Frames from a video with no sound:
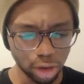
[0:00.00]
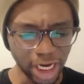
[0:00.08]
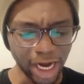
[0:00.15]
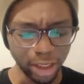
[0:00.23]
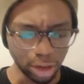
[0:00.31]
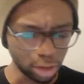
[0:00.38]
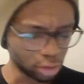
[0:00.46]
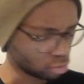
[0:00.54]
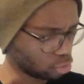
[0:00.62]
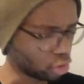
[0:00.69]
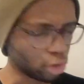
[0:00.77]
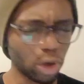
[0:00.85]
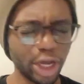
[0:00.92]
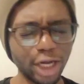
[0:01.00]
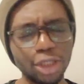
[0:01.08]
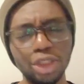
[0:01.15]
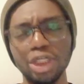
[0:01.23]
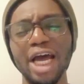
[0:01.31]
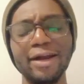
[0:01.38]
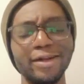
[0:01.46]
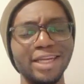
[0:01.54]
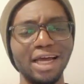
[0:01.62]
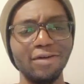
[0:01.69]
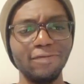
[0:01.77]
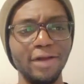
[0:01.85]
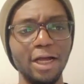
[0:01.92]
added not energy, added
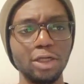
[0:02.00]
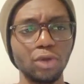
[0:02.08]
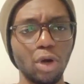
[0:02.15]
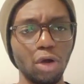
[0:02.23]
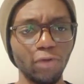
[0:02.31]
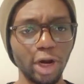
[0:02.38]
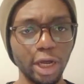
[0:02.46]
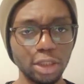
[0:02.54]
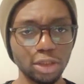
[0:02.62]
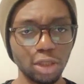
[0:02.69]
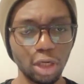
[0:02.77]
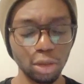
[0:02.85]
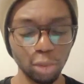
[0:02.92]
that flair to our right hand side.